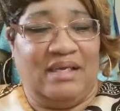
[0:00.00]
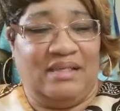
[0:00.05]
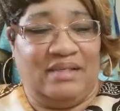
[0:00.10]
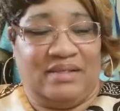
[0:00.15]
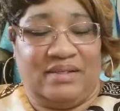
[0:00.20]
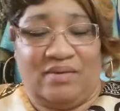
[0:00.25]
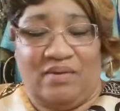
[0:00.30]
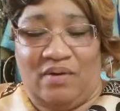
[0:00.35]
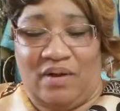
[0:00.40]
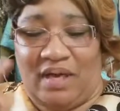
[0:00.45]

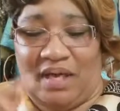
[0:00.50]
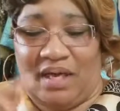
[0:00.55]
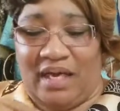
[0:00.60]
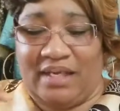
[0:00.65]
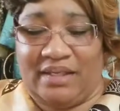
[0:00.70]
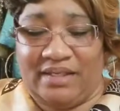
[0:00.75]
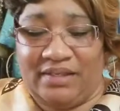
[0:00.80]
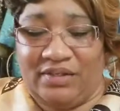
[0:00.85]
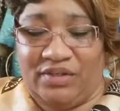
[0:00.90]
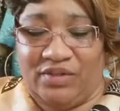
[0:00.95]
So I
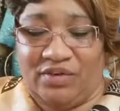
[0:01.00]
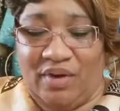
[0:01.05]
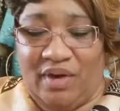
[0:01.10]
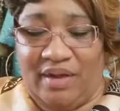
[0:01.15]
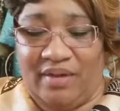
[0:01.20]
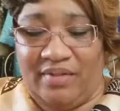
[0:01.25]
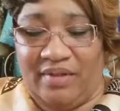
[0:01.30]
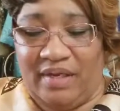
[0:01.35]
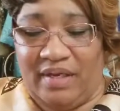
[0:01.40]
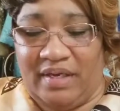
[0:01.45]
got to
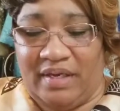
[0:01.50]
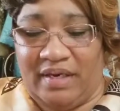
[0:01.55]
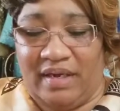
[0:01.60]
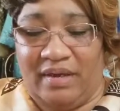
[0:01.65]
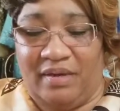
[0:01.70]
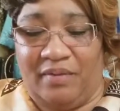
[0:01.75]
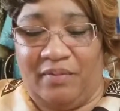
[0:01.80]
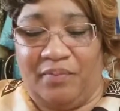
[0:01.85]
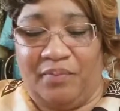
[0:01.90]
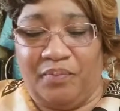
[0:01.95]
try that
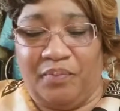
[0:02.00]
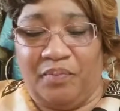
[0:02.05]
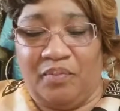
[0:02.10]
out.